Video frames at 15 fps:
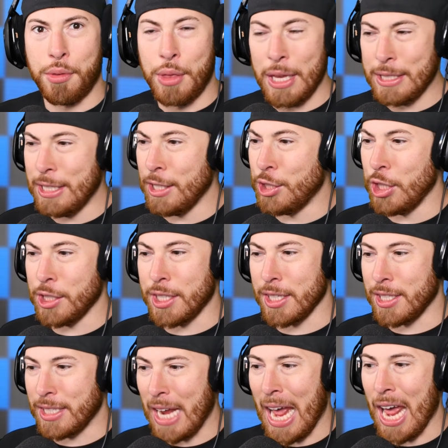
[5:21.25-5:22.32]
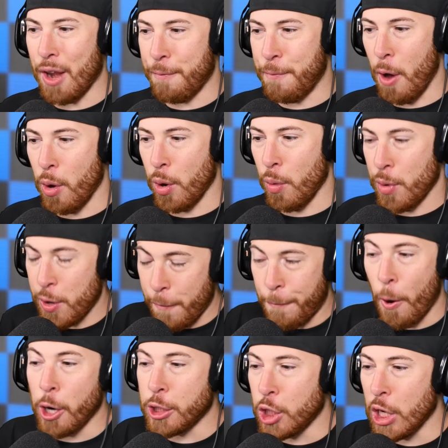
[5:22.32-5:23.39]
This is just a sad photo. When you
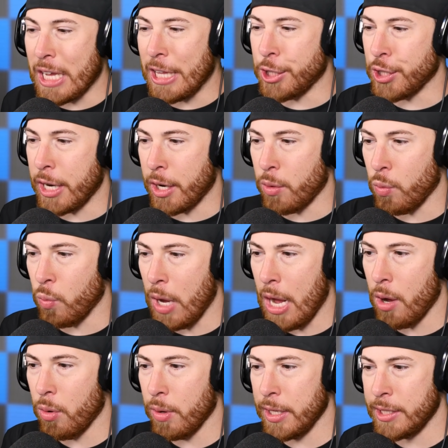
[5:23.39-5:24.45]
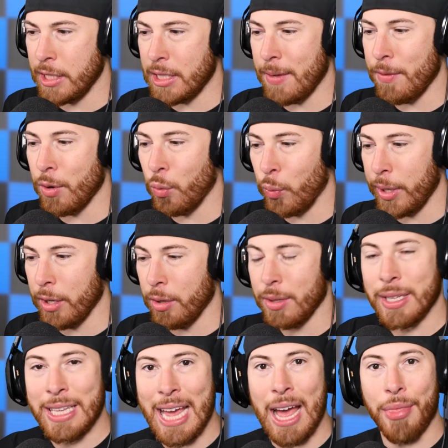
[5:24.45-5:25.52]
first look at this, you're like, wow, is this even real?
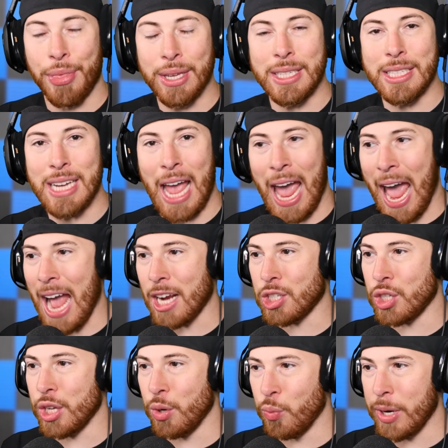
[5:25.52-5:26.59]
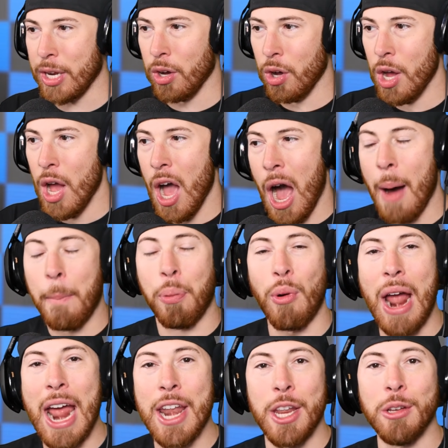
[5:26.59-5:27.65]
Yeah, this is actually real. A
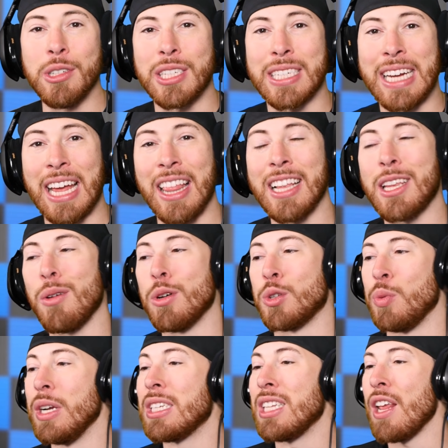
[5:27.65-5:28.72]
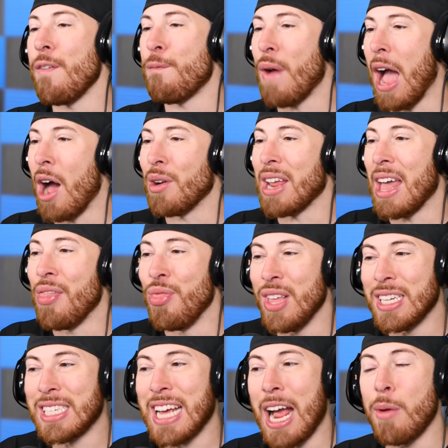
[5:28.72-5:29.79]
brand new skeleton was recently found, and
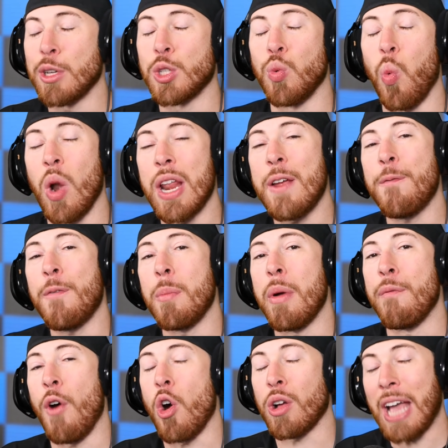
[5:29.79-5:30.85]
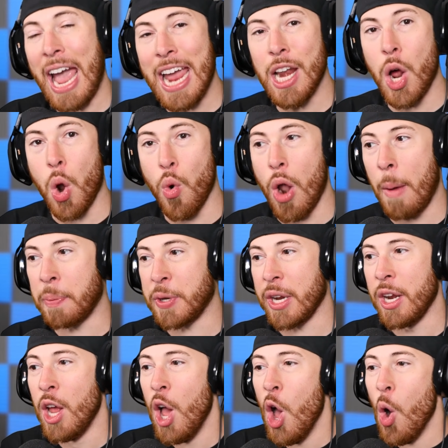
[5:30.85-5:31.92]
this guy was running from a volcano
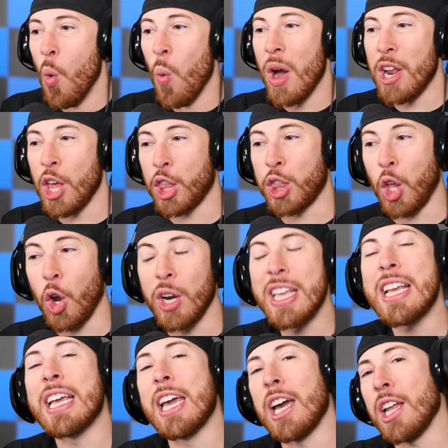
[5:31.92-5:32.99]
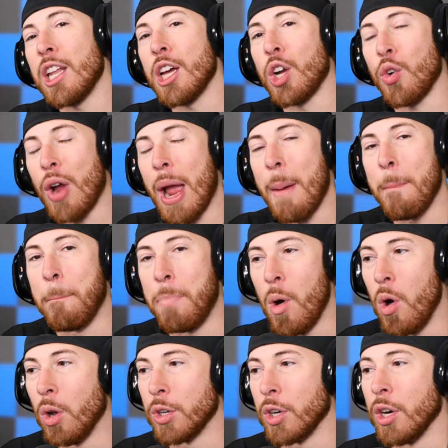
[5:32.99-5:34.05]
eruption when a 30 kilogram
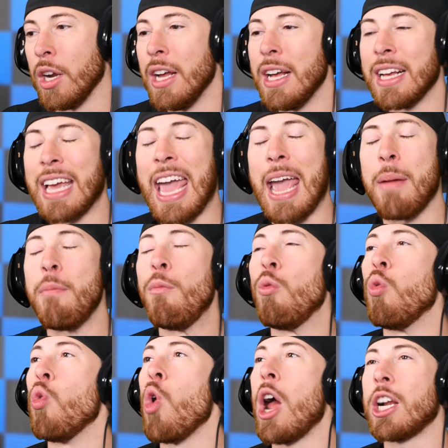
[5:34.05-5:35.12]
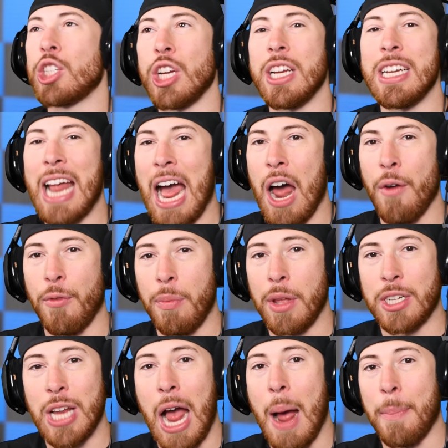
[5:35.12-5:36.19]
boulder came rushing down from the
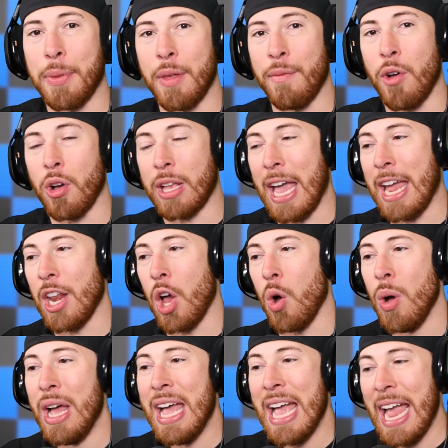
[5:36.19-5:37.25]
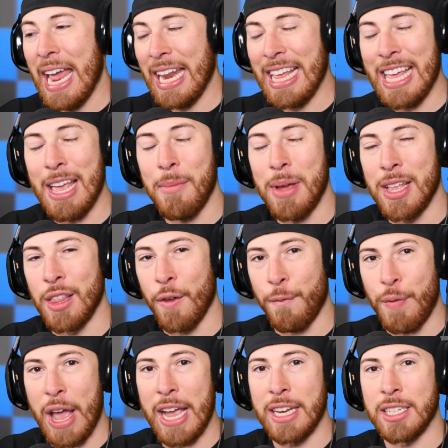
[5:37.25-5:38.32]
top of the volcano, hitting him in the
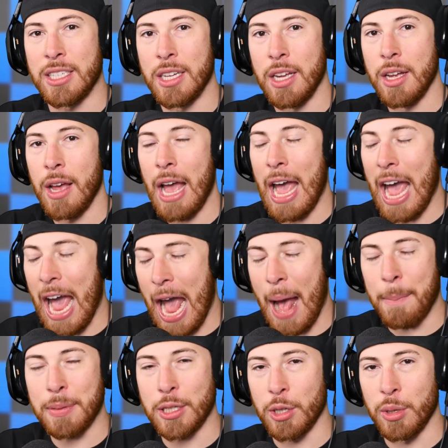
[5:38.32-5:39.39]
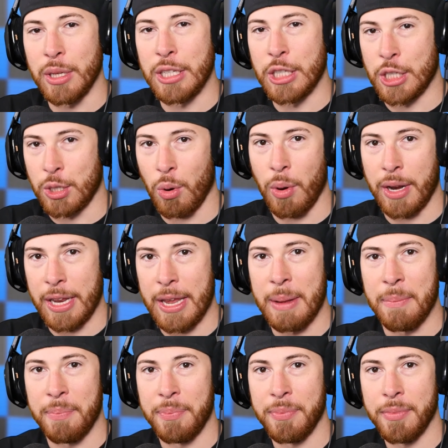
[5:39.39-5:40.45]
face, absolutely destroying
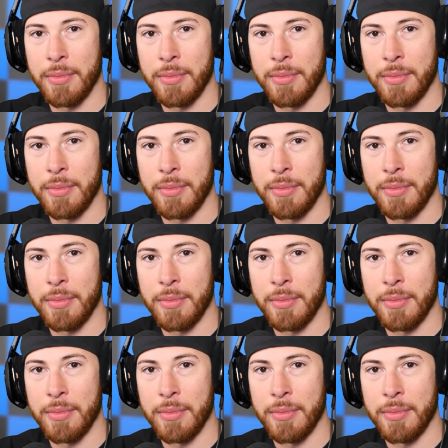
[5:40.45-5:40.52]
him.